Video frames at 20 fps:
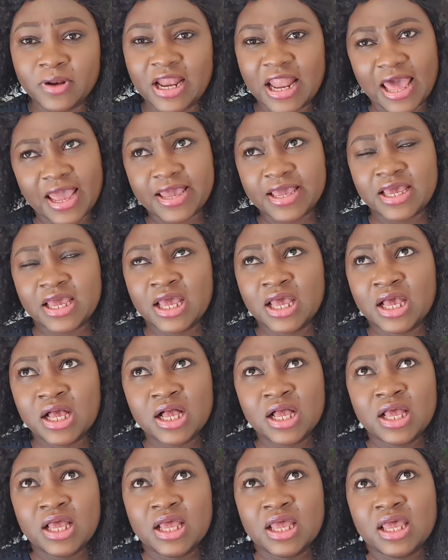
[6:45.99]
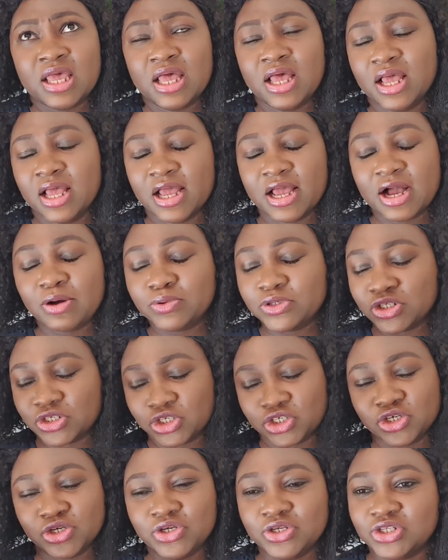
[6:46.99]
Like I will just
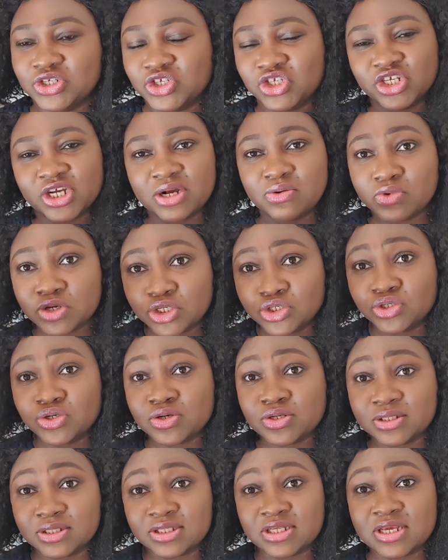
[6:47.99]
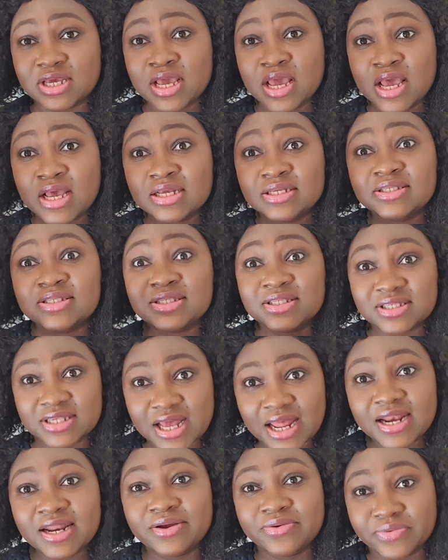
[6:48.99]
show you this chart which shows the
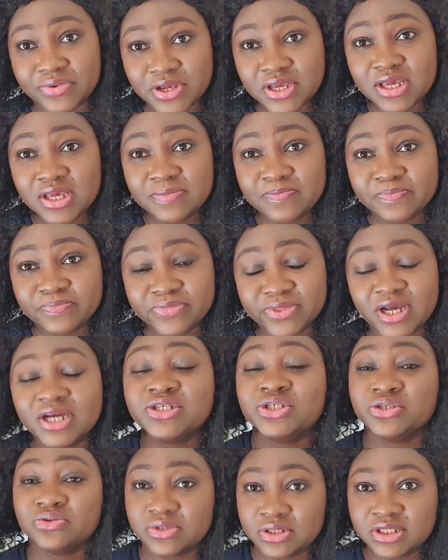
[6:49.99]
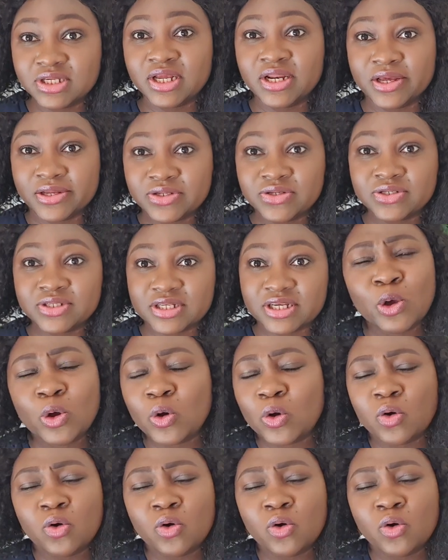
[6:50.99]
salary Nigerian senators they get.